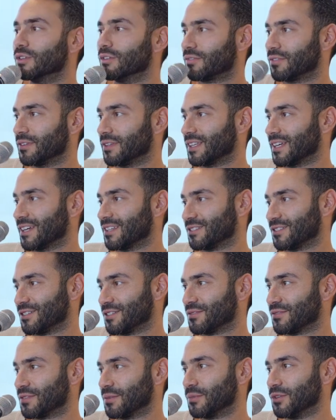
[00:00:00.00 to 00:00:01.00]
different answers
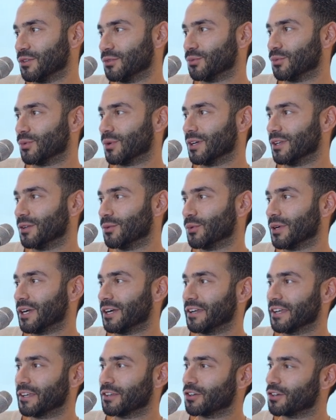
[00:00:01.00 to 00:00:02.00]
from you. One
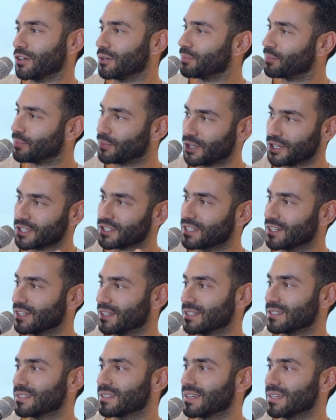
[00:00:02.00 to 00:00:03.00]
wearing your
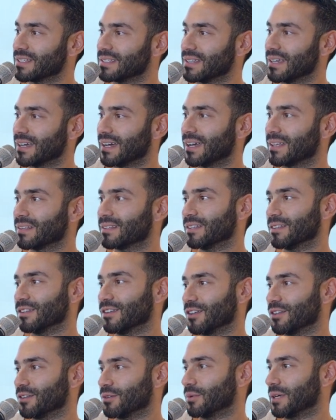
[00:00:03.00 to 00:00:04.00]
personal Staci hat and the
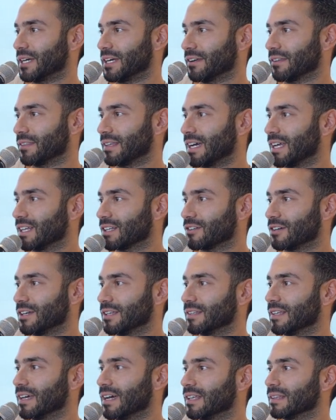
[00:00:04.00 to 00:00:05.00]
other wearing the
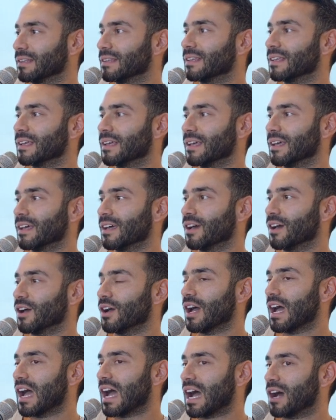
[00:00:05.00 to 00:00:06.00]
Algorand hat.
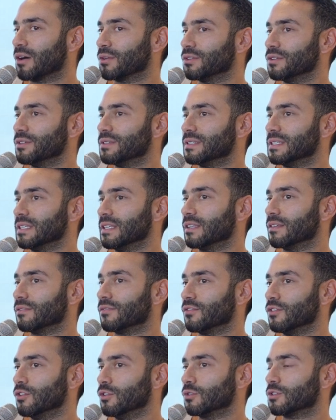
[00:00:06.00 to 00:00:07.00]
How do you see the
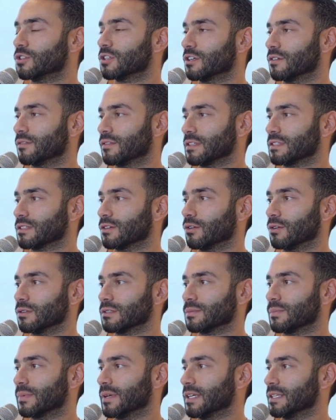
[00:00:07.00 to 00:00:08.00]
future of this whole
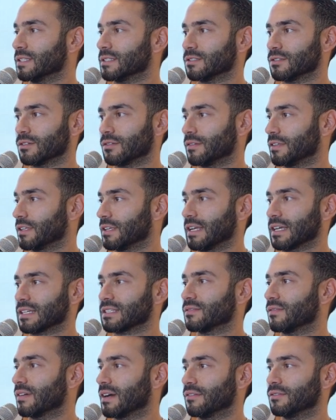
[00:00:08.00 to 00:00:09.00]
space over the
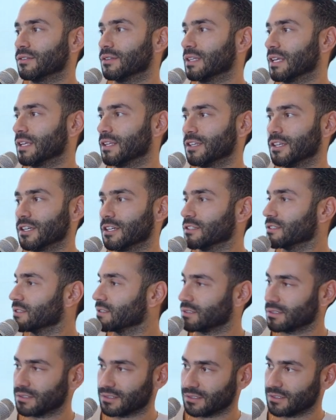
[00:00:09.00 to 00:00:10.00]
next 5 to 10
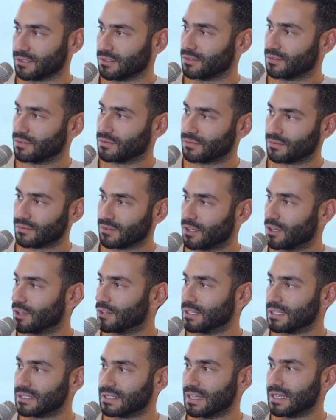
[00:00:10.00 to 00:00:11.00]
years? On
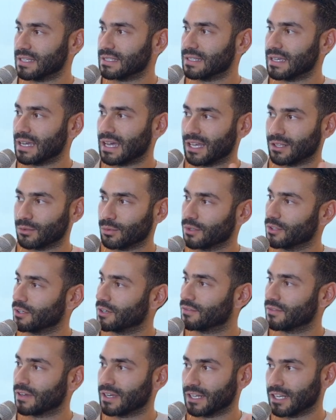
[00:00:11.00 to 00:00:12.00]
the Staci hat with your
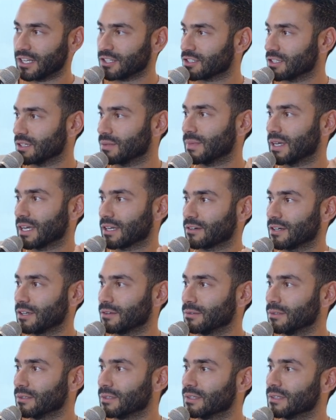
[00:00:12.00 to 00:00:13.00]
financial
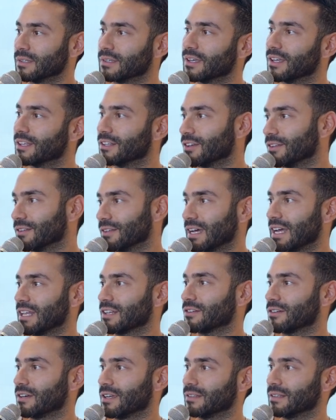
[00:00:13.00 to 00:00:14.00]
background, and on the
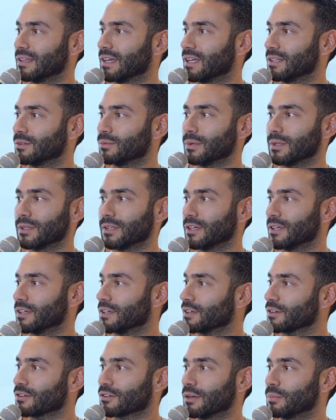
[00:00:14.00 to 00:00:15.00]
Algorand hat with the
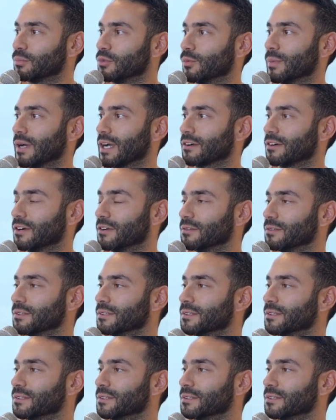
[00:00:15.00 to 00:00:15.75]
crypto background.